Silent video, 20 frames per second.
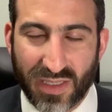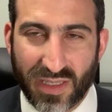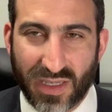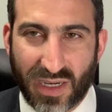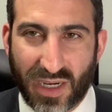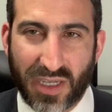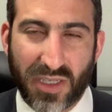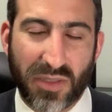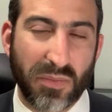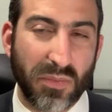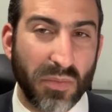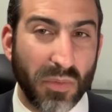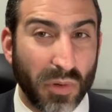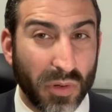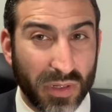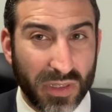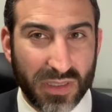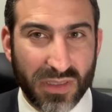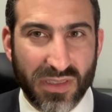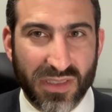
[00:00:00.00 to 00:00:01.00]
Are you
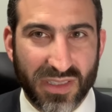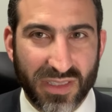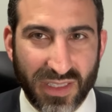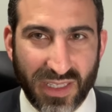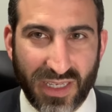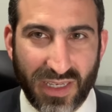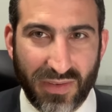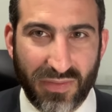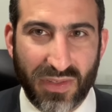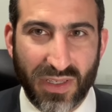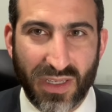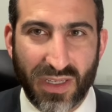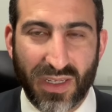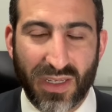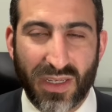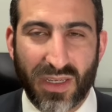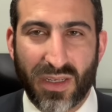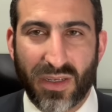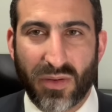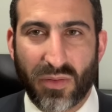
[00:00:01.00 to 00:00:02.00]
more enslaved
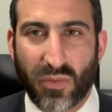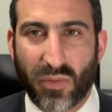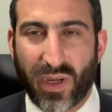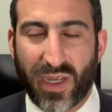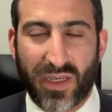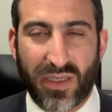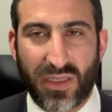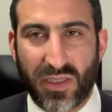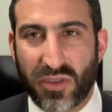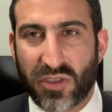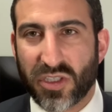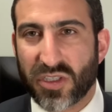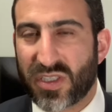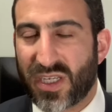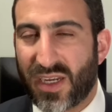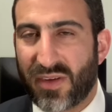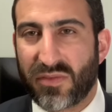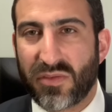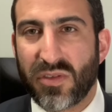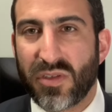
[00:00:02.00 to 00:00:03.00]
when you just
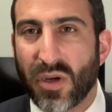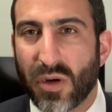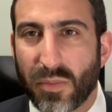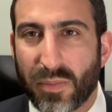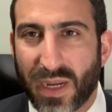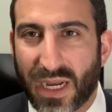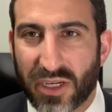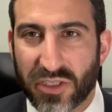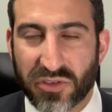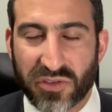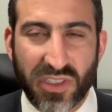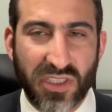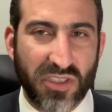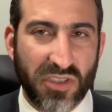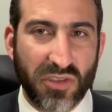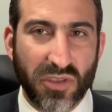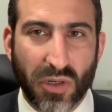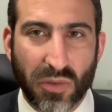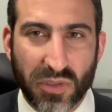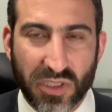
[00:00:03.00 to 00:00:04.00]
have no boundaries,
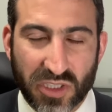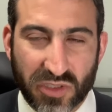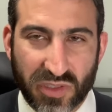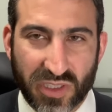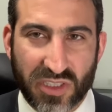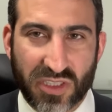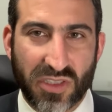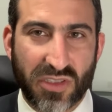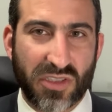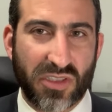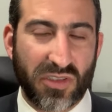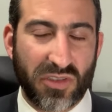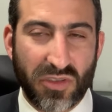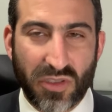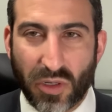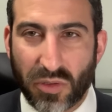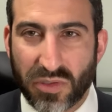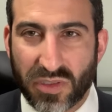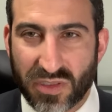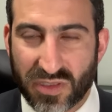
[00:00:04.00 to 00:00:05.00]
no restrictions,
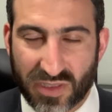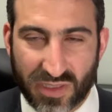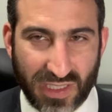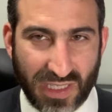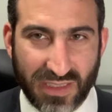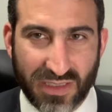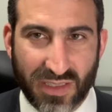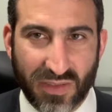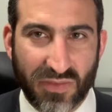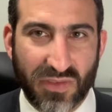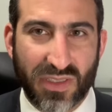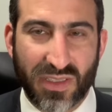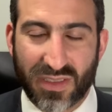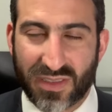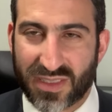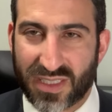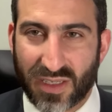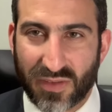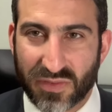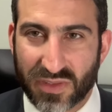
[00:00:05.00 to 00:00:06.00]
no sense of
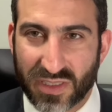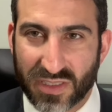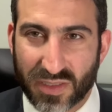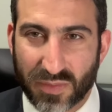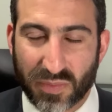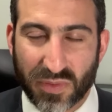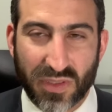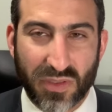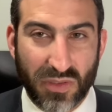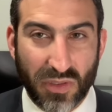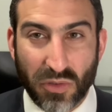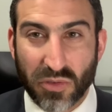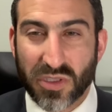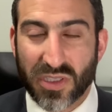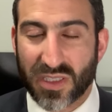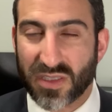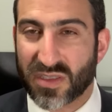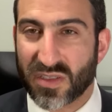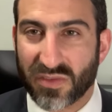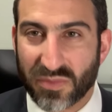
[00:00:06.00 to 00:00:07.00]
self-discipline, no
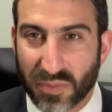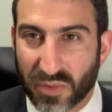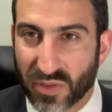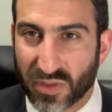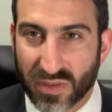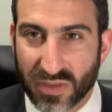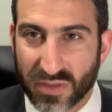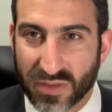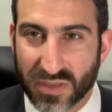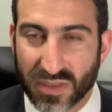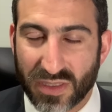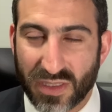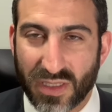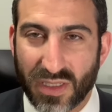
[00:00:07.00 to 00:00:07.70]
sense of morals?